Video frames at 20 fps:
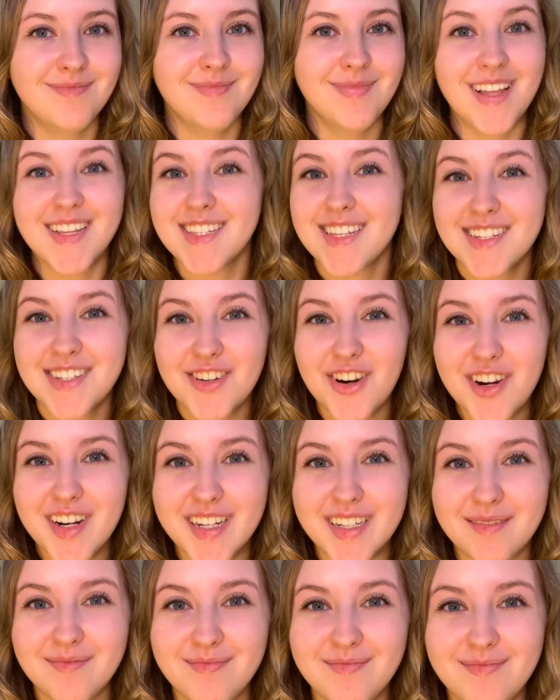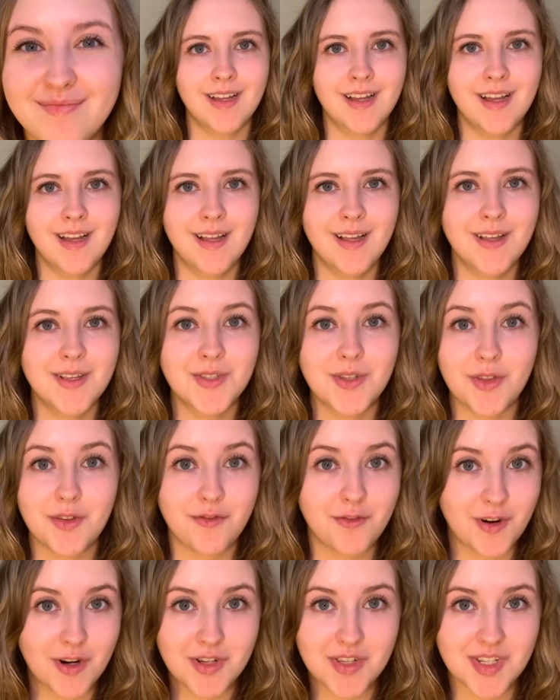Let's get started. So the
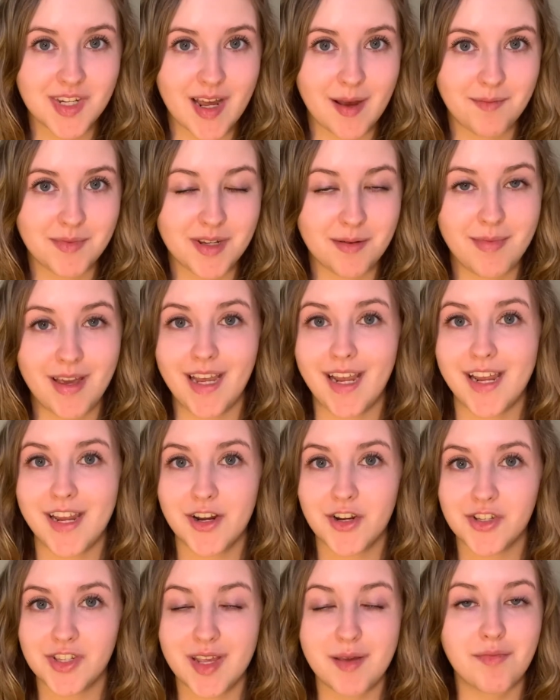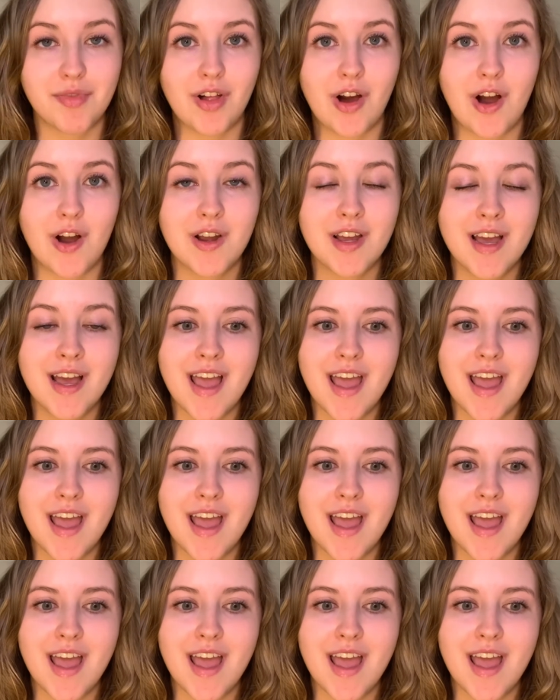first step to making your sleep log